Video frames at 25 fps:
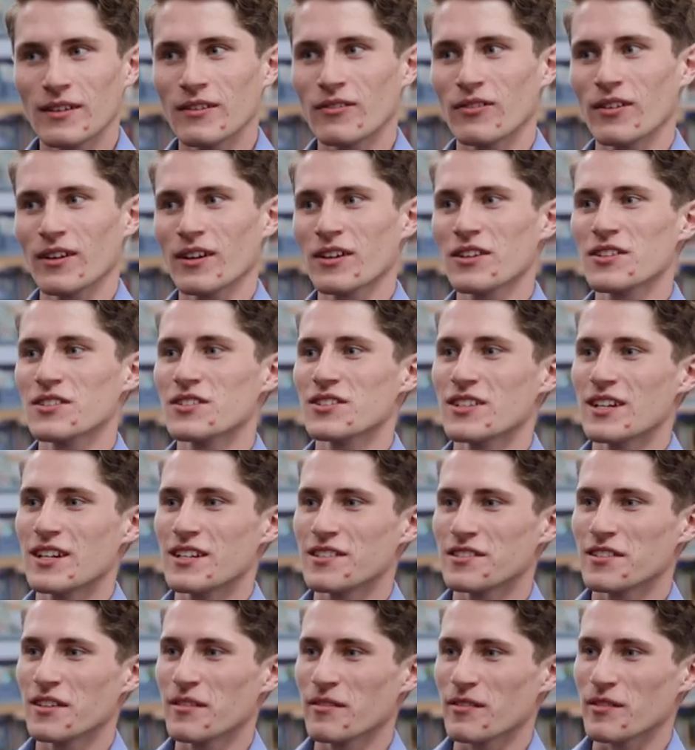if I could
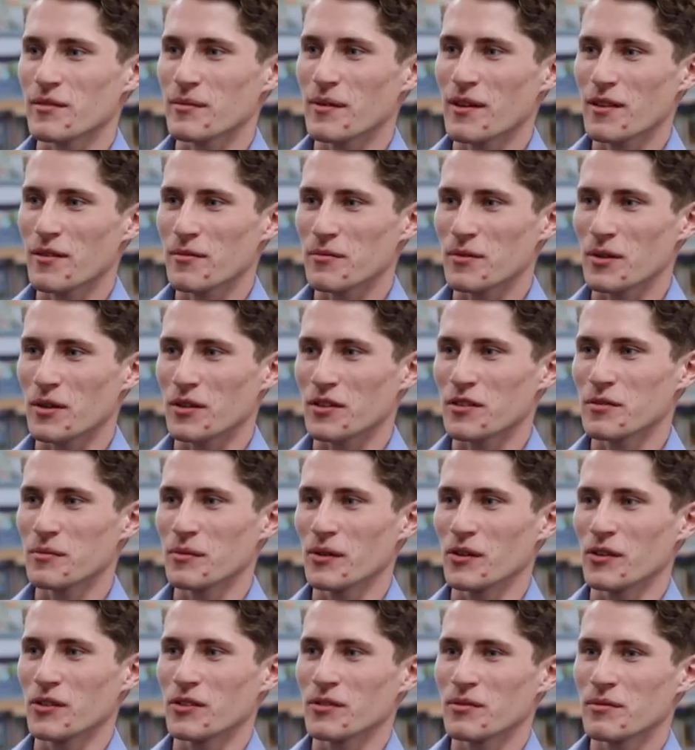change something about the world
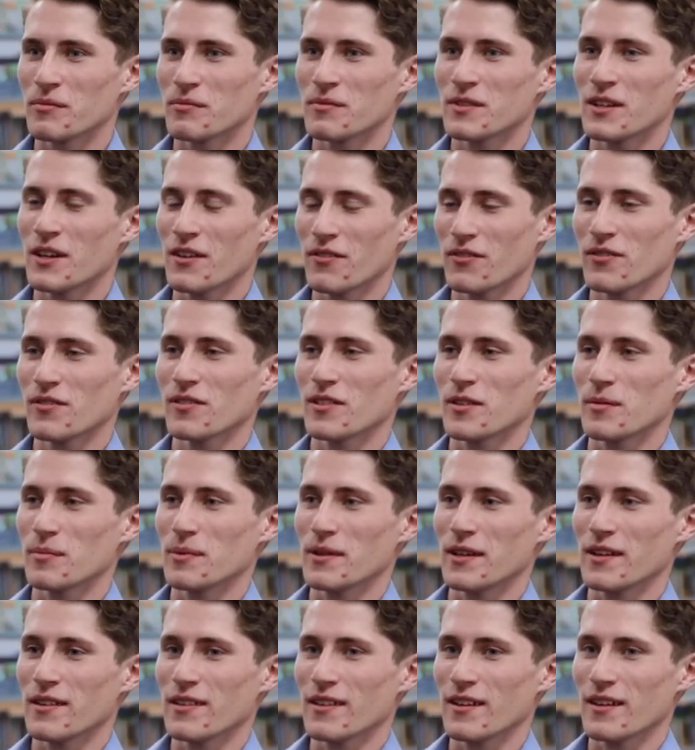tomorrow, it would definitely
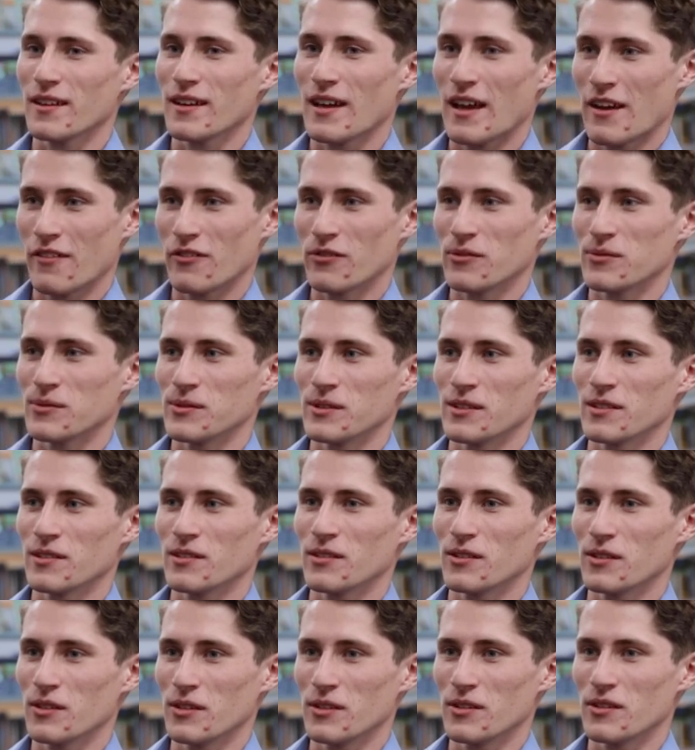be that everyone
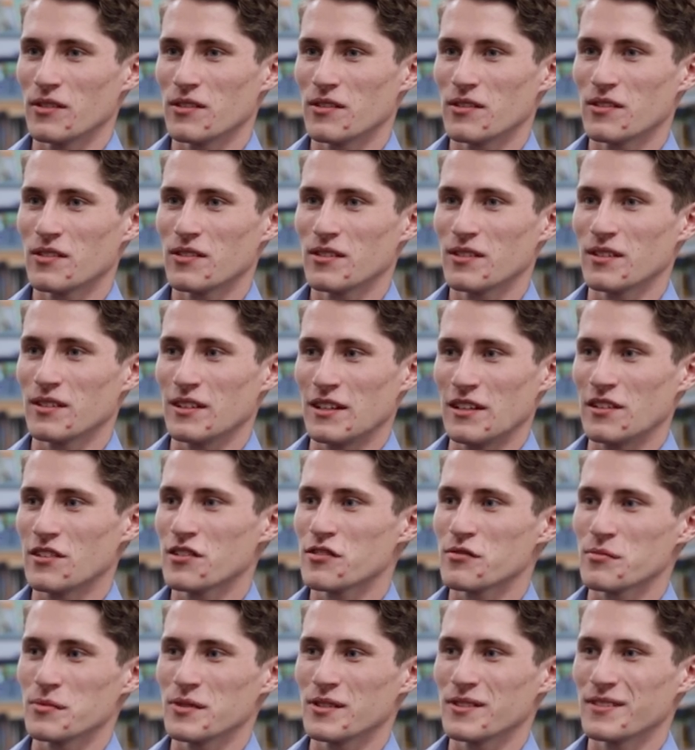learns an
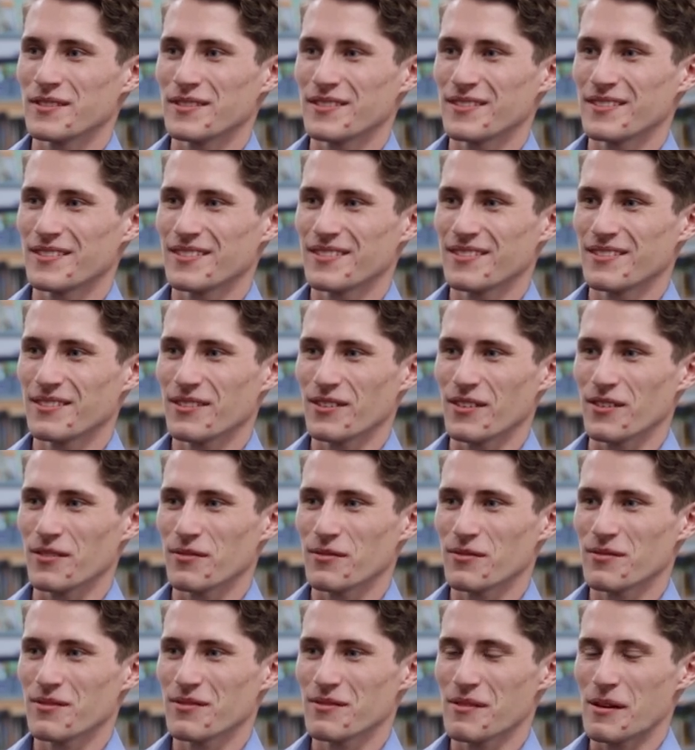instrument, or
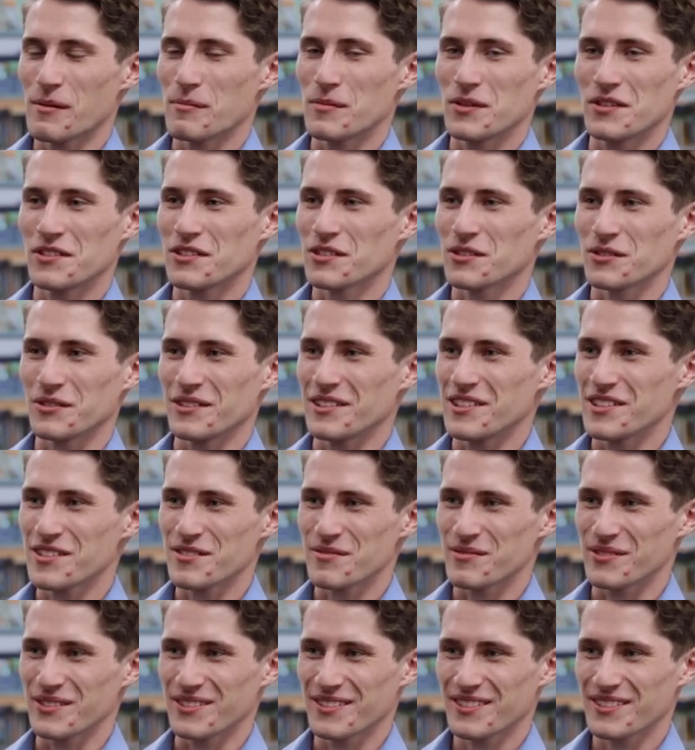a musical
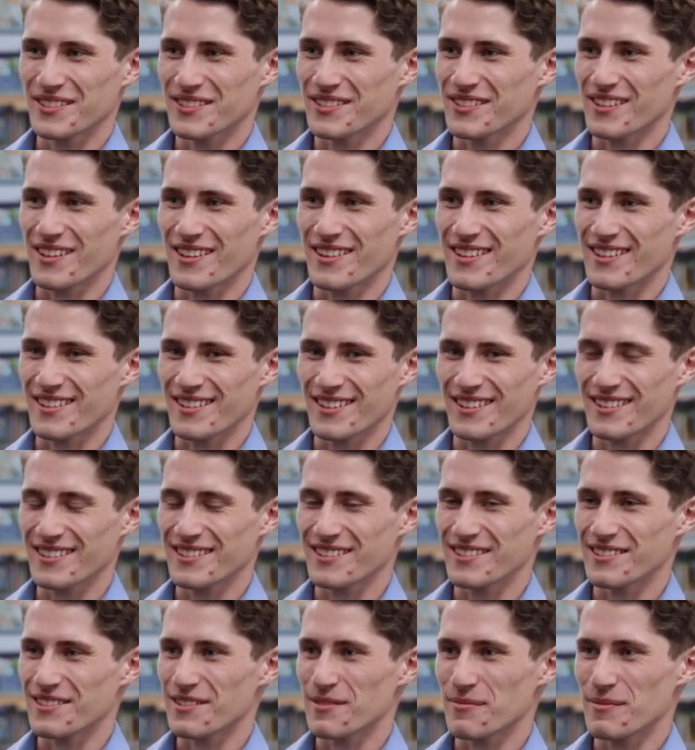instrument, because I think that's
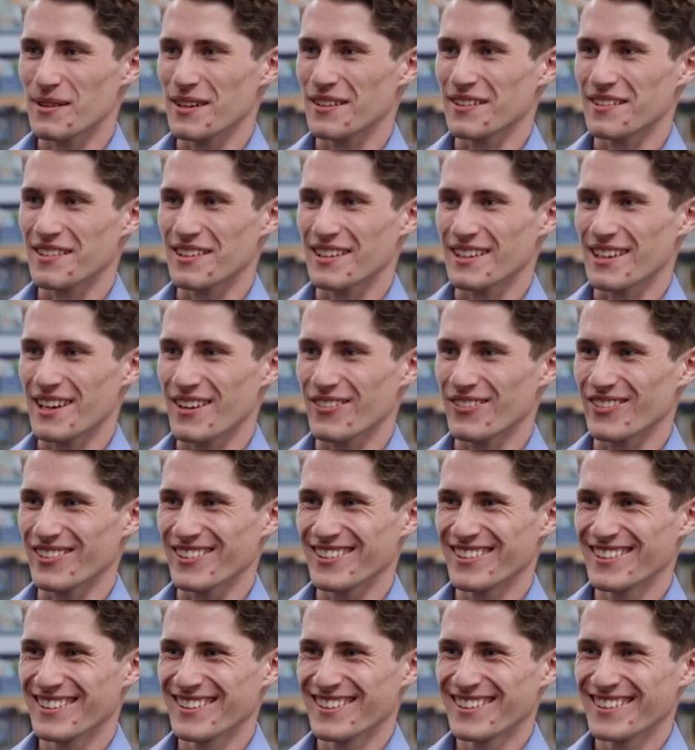just the best thing ever.
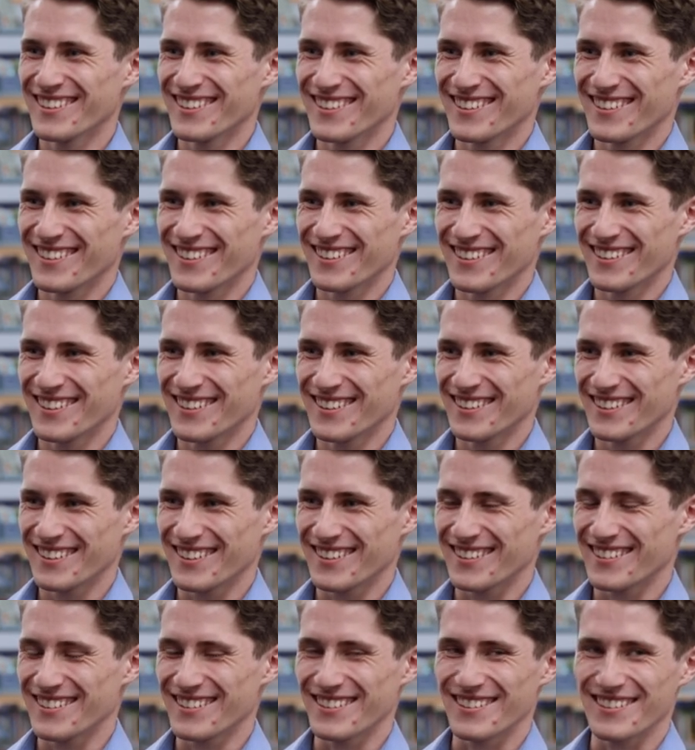
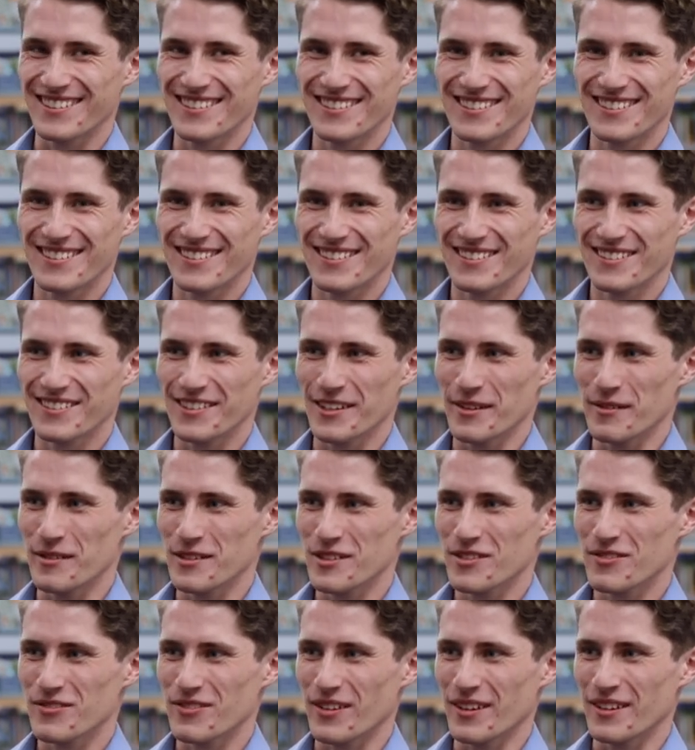It's just so much
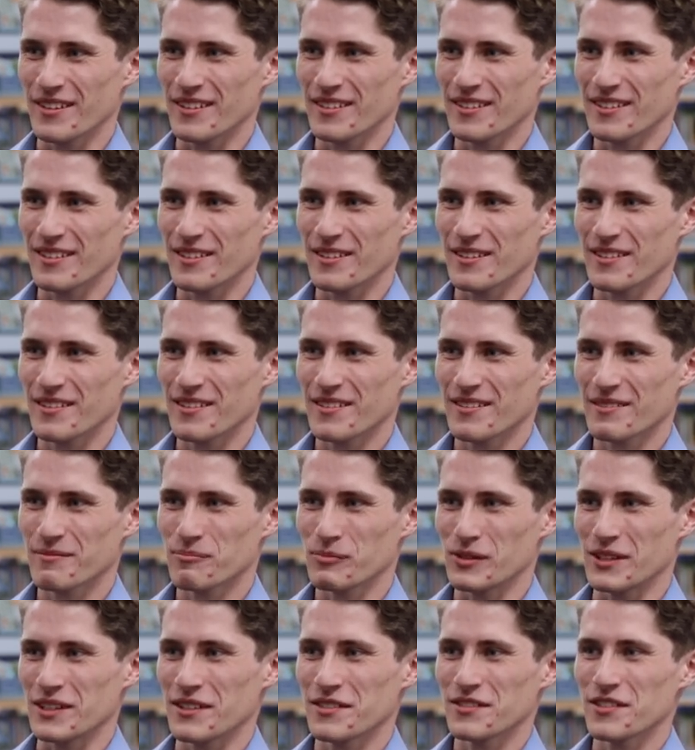fun, and it
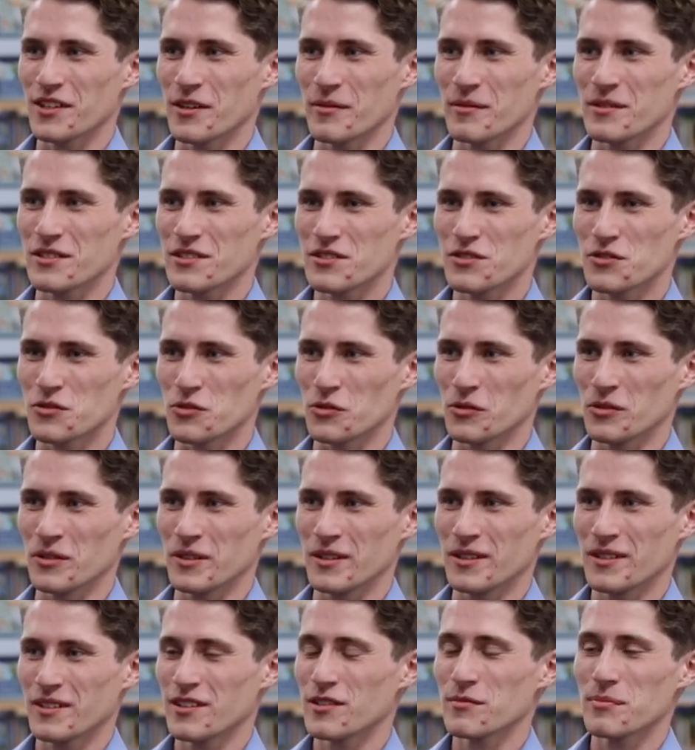brings so much joy,
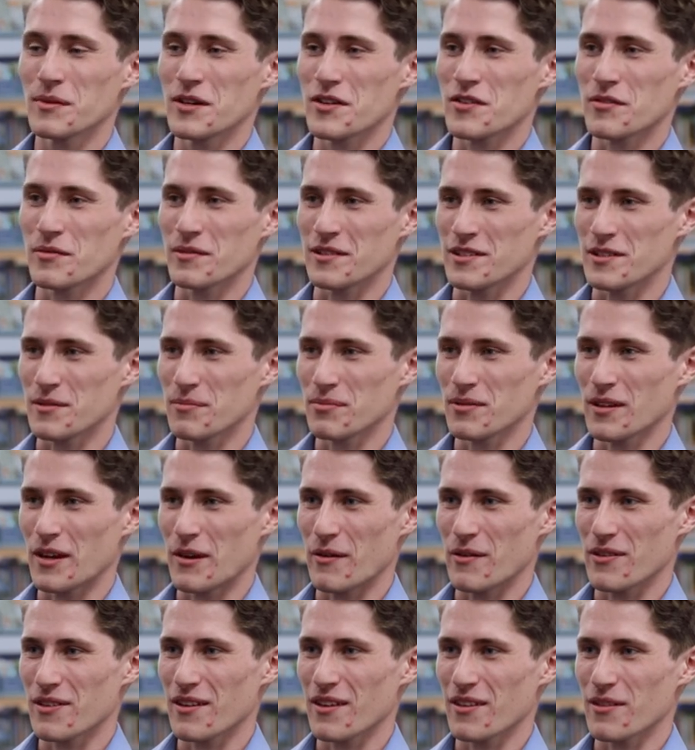especially when you play
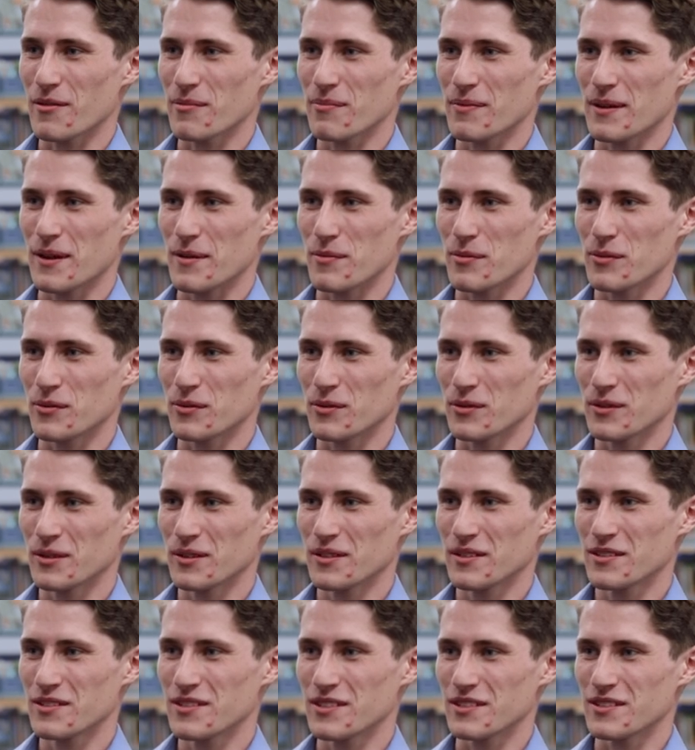with other people.
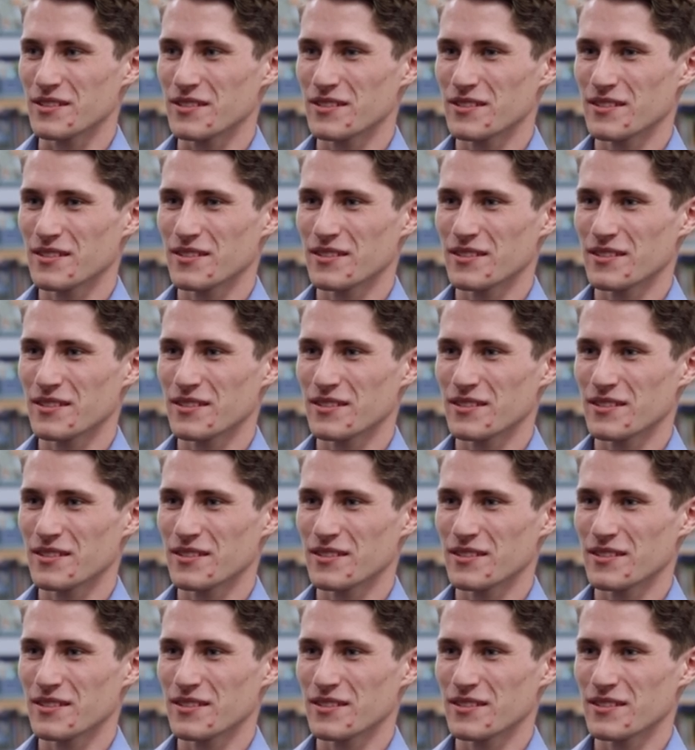It just